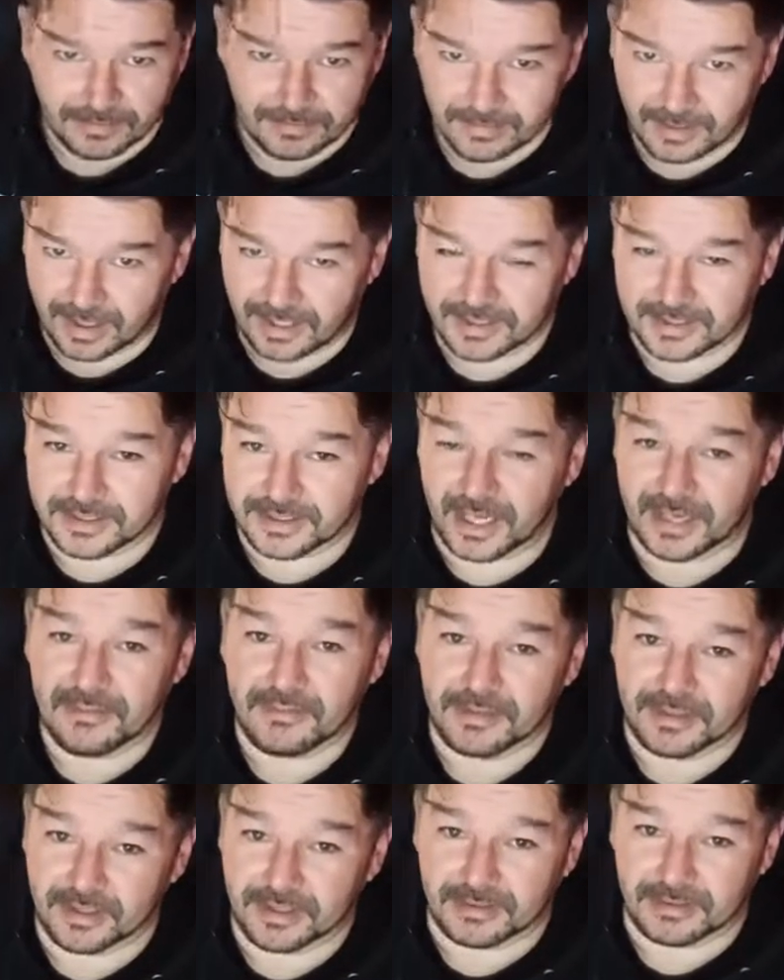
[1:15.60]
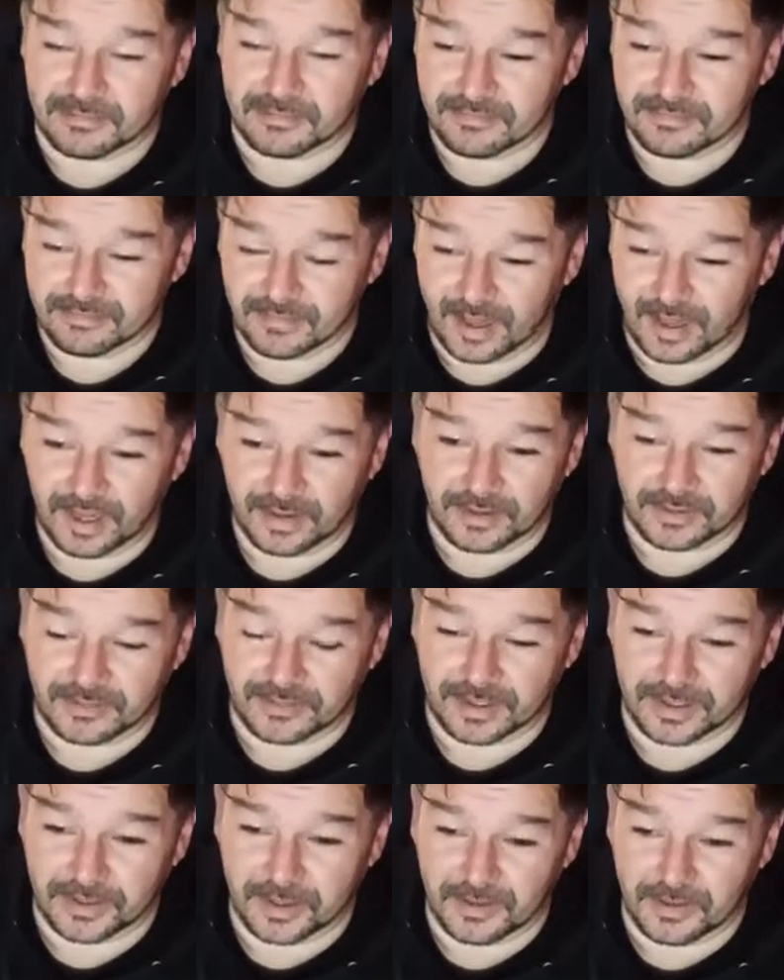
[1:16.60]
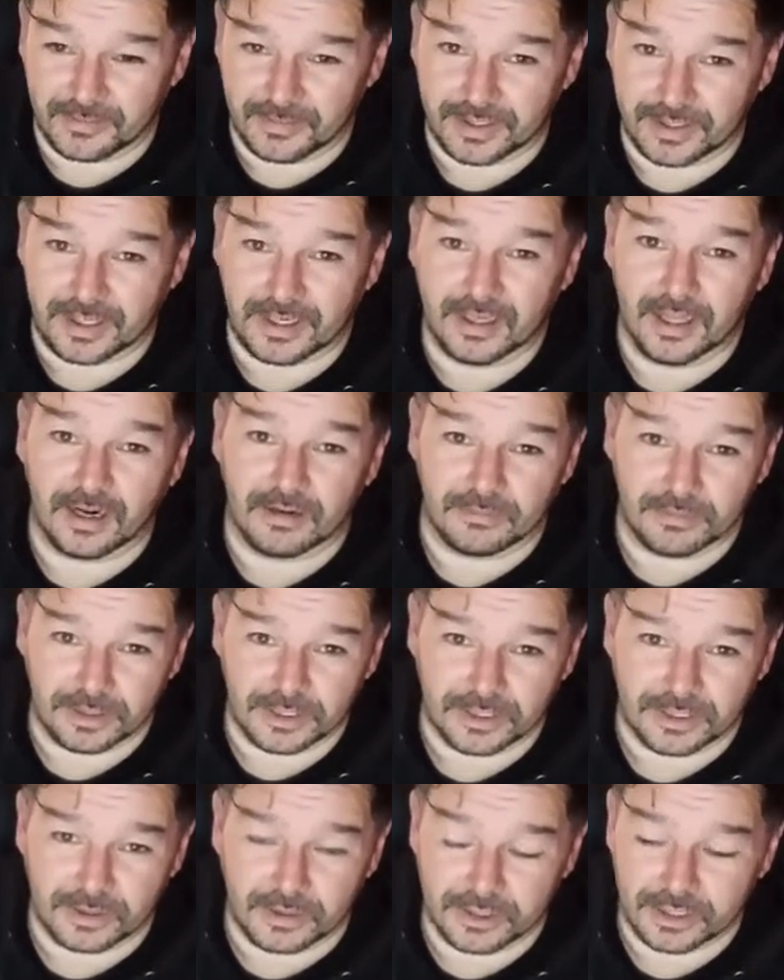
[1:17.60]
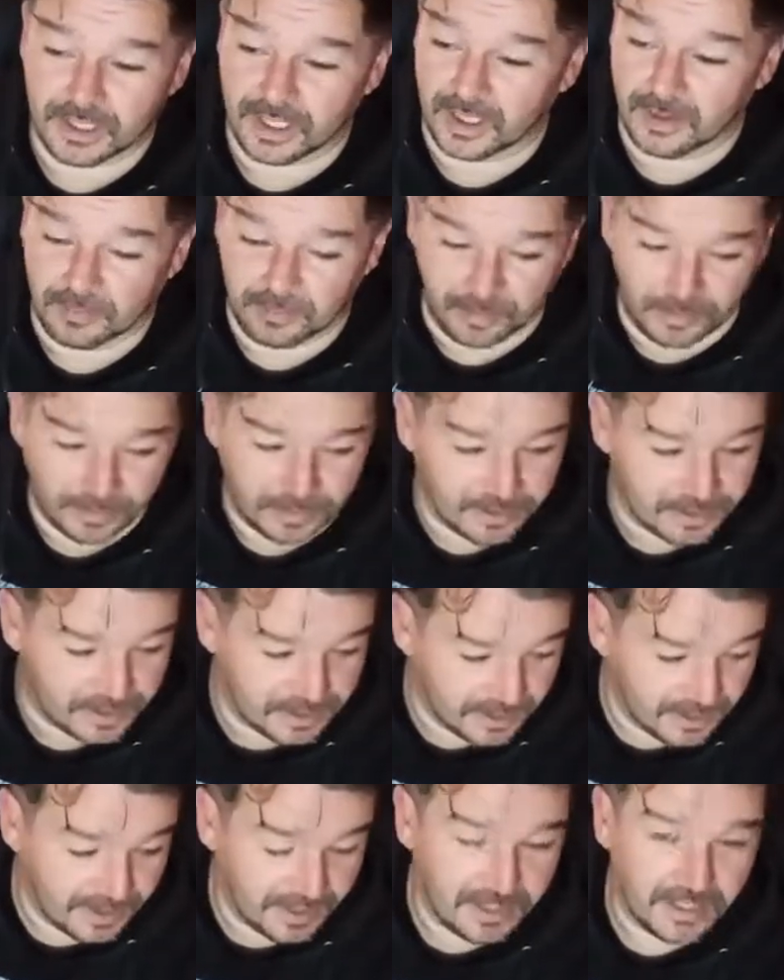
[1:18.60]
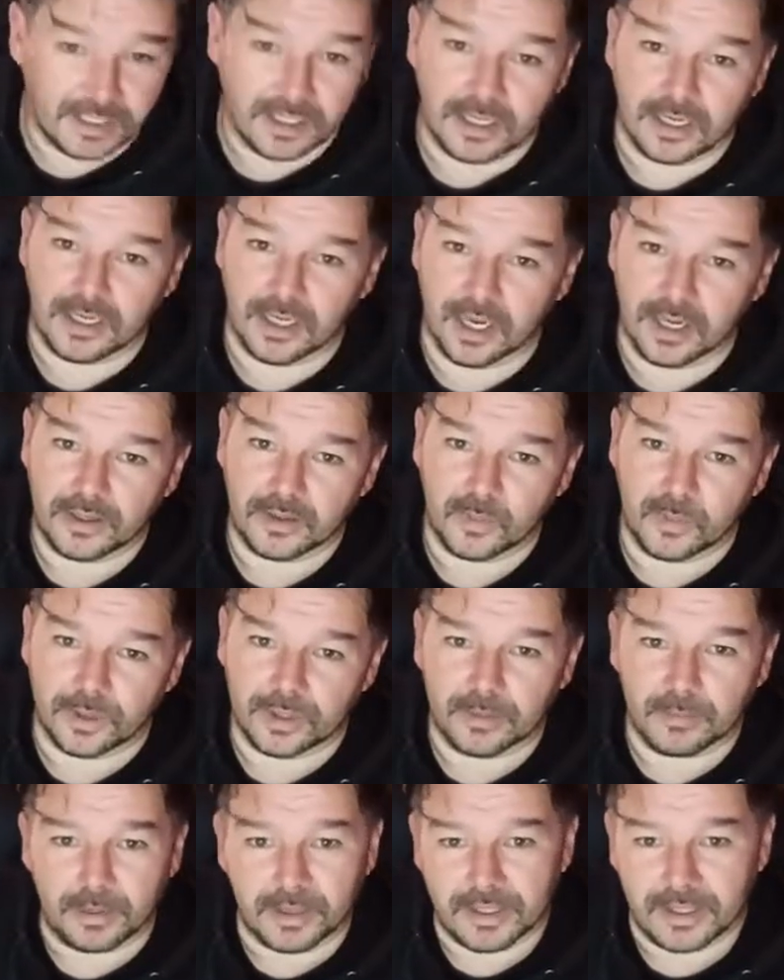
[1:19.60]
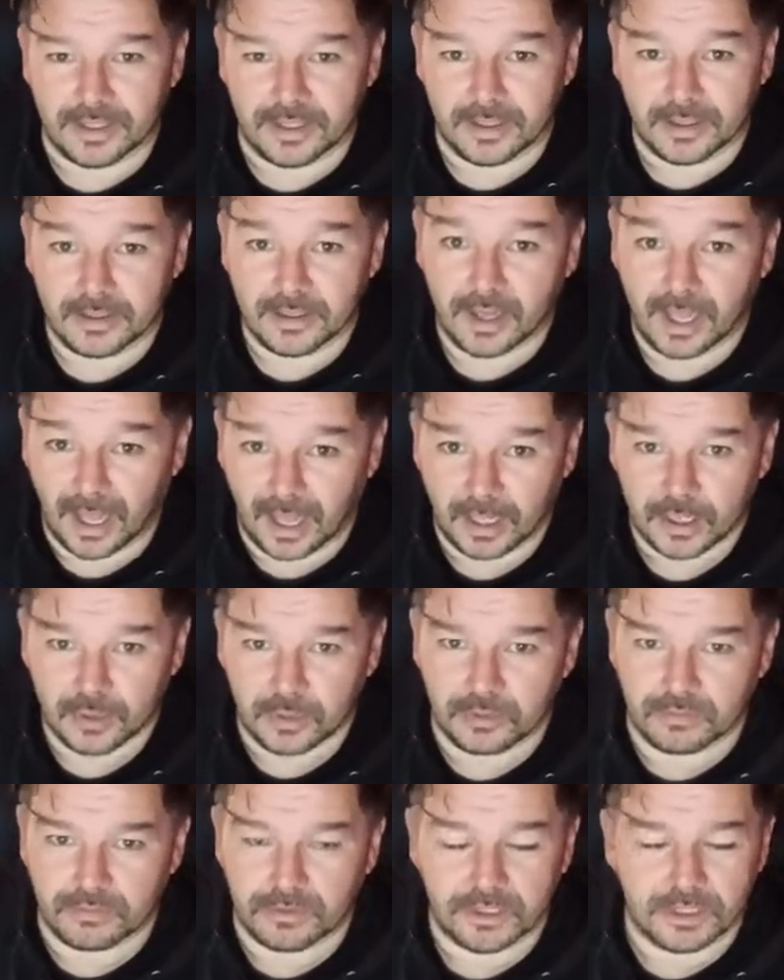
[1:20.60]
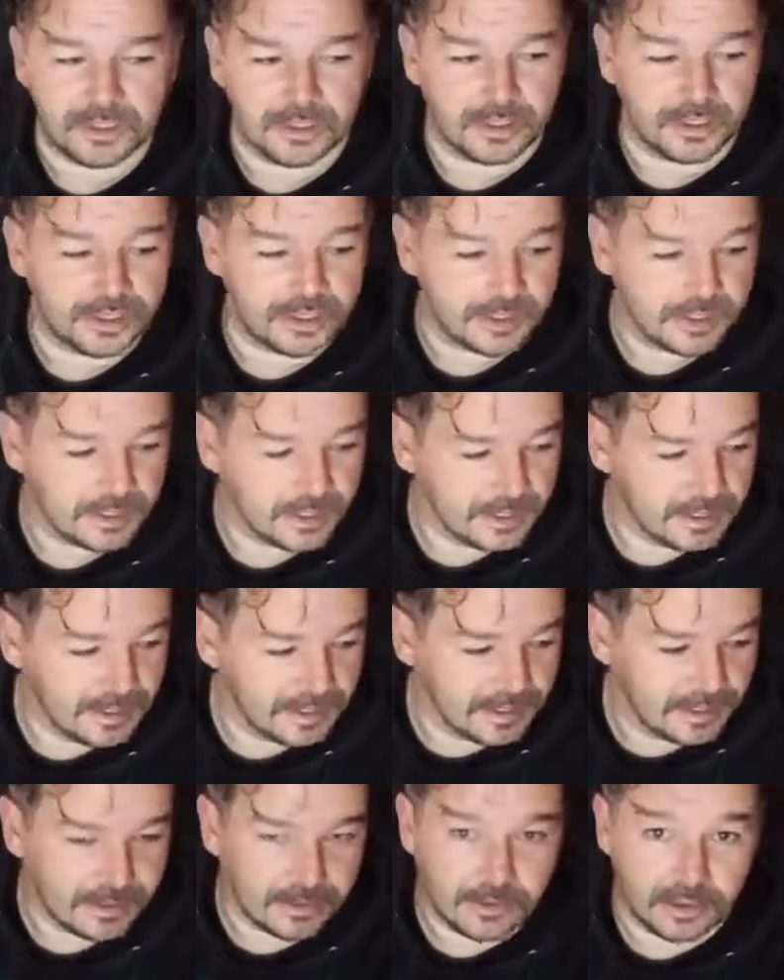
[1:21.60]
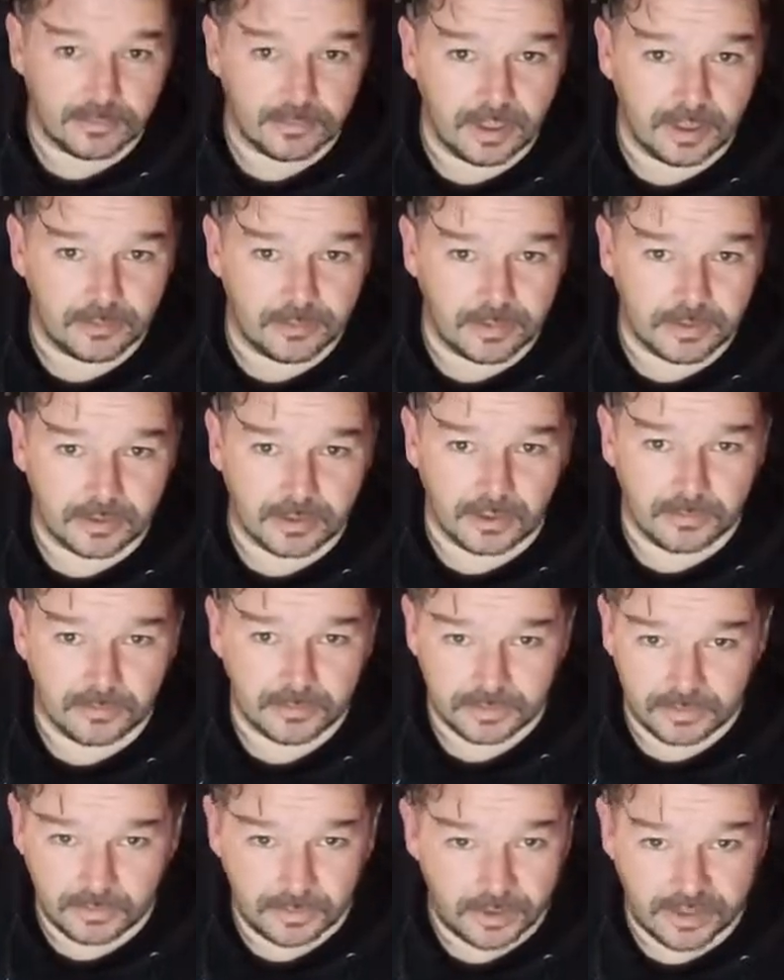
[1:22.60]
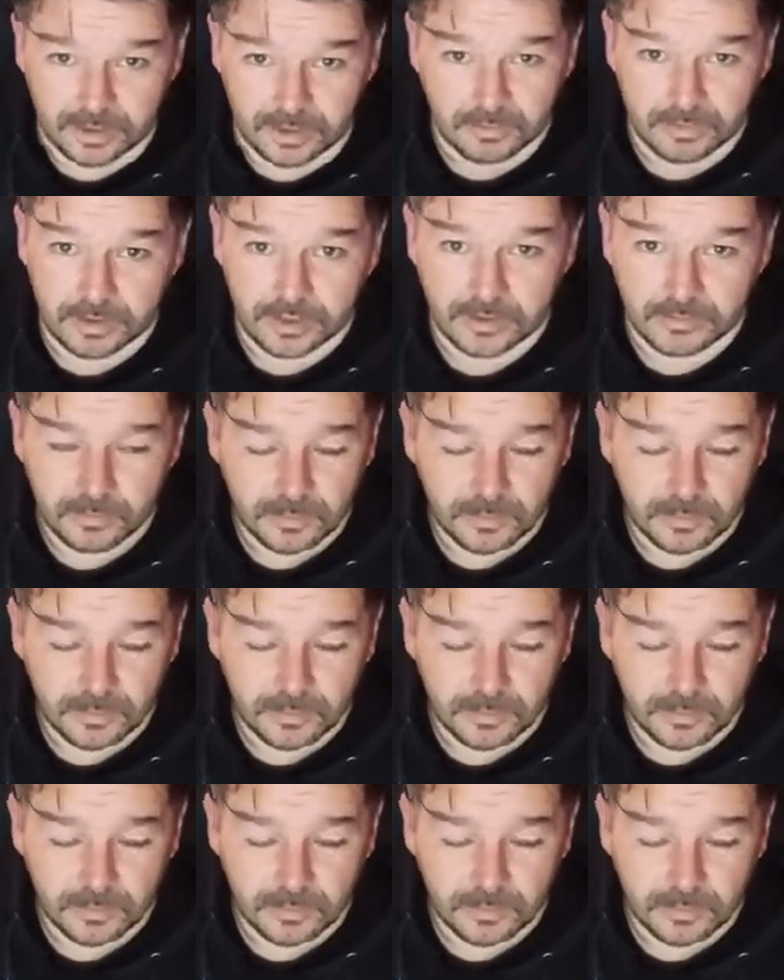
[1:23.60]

as in everything I could think of, and then a lot of research, a lot of books, not Wikipedia, actual research. Come at me in the comments, go ahead, I don't care.